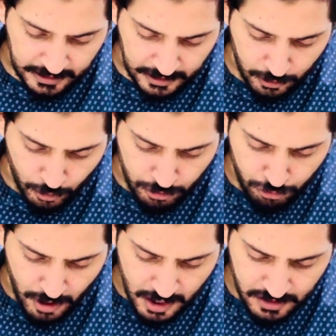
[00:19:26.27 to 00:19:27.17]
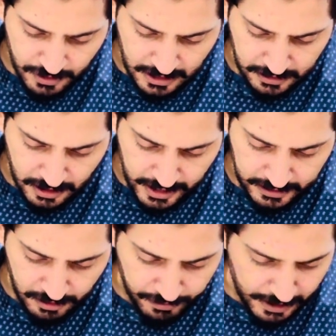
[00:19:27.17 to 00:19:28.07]
The contrast will
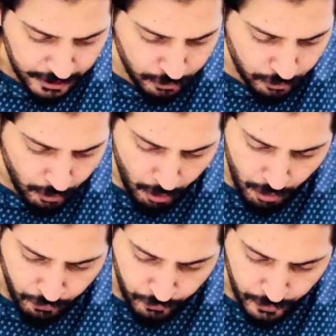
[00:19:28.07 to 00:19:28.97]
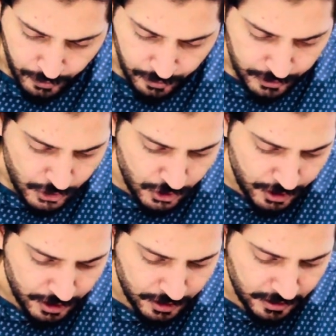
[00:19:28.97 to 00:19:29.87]
underline the value of
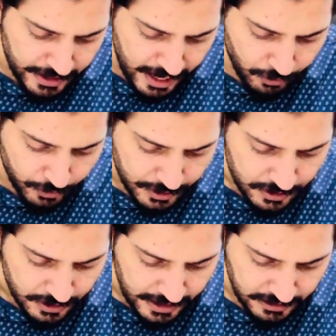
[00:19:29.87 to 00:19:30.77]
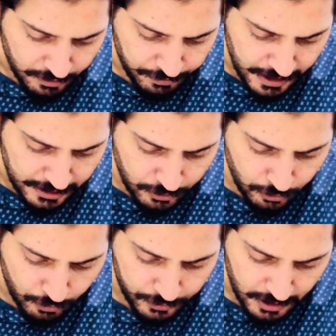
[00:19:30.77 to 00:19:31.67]
shared language and the
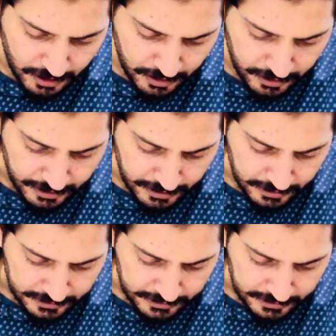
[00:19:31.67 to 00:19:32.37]
value of the learning